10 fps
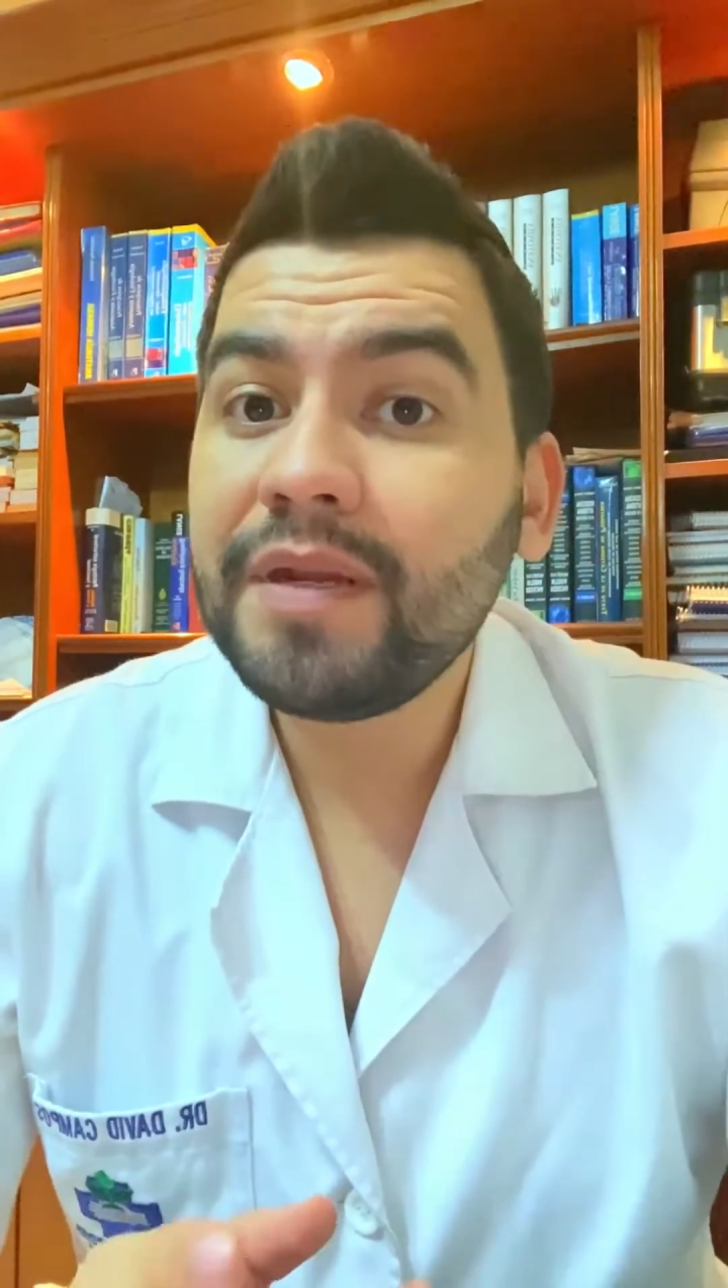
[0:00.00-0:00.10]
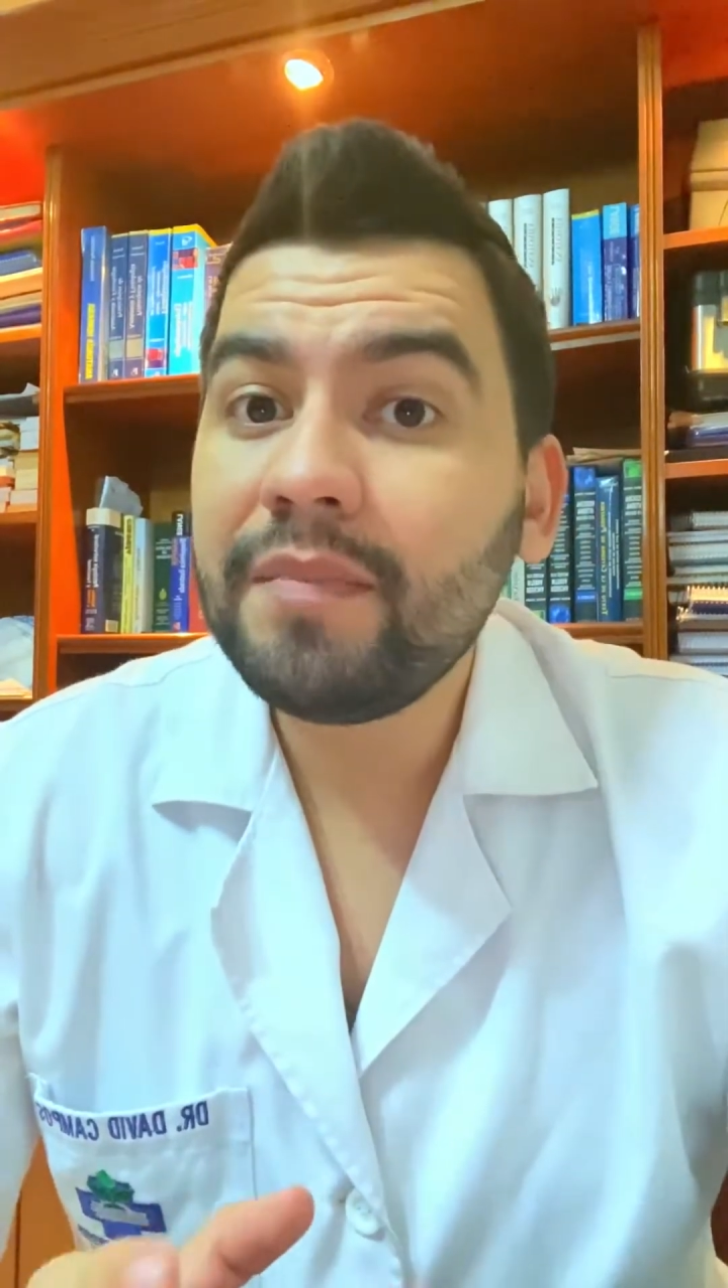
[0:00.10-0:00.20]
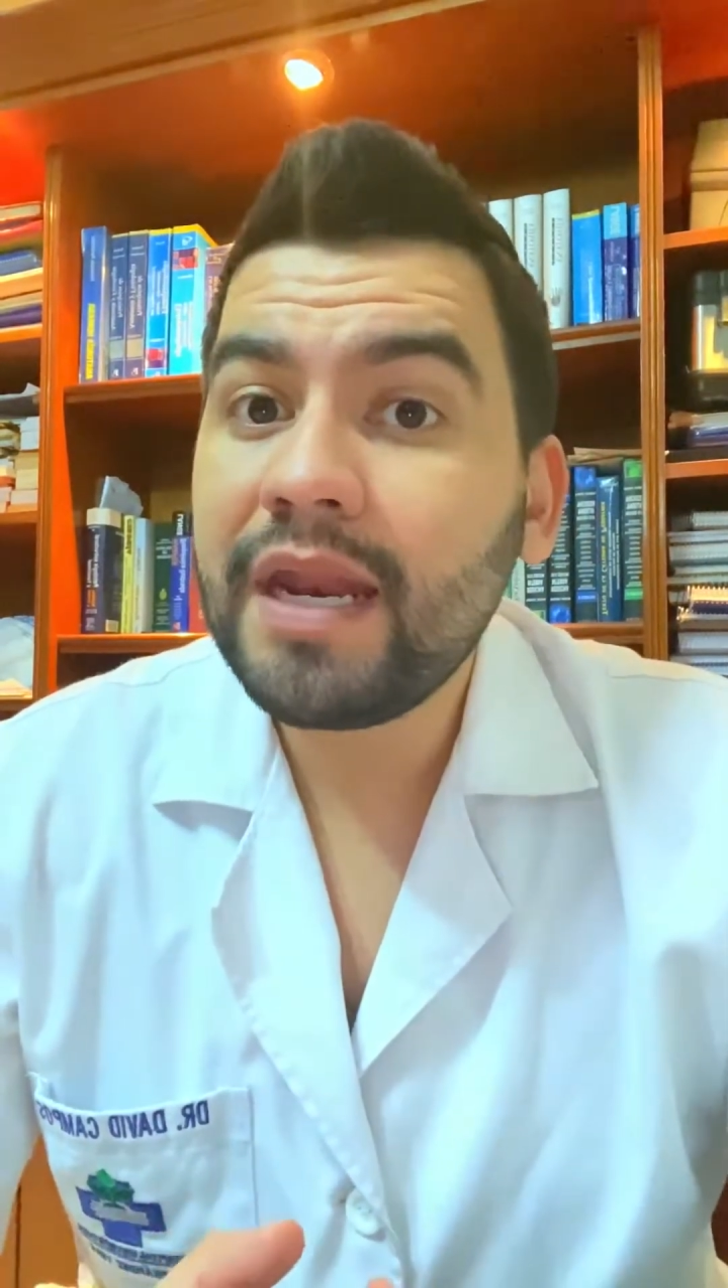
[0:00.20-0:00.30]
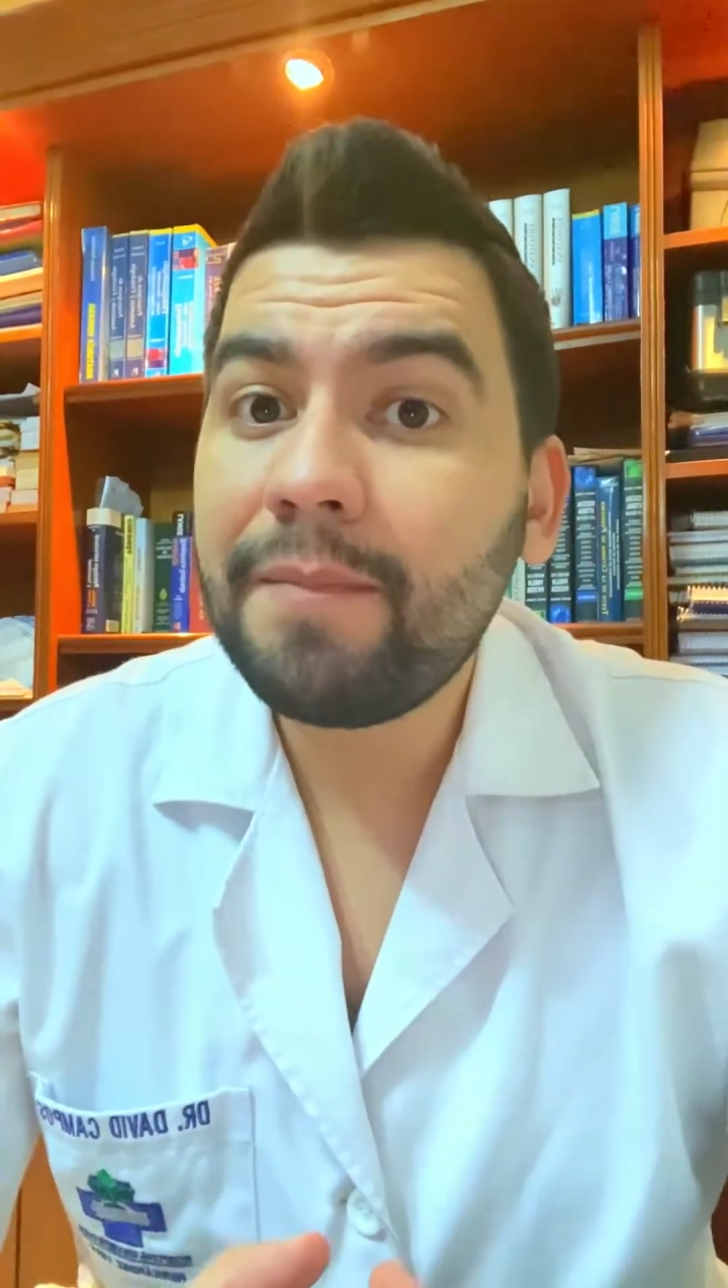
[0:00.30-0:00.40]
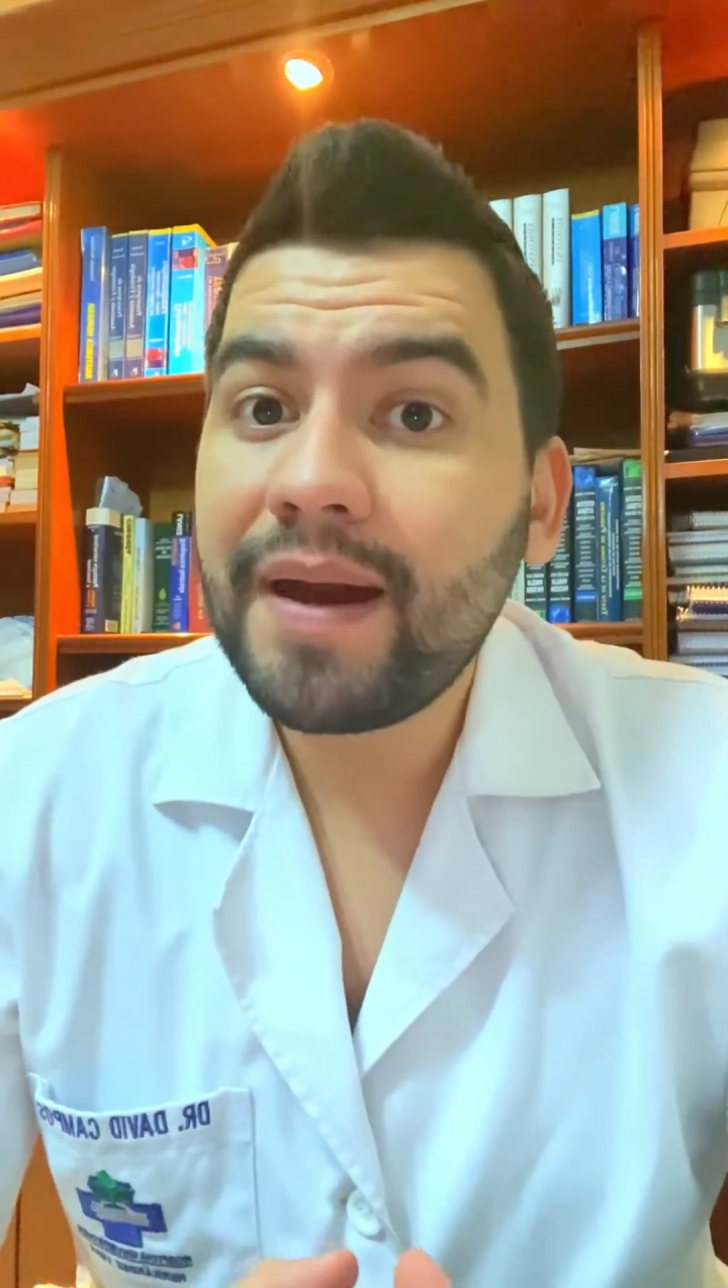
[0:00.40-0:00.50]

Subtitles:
part of the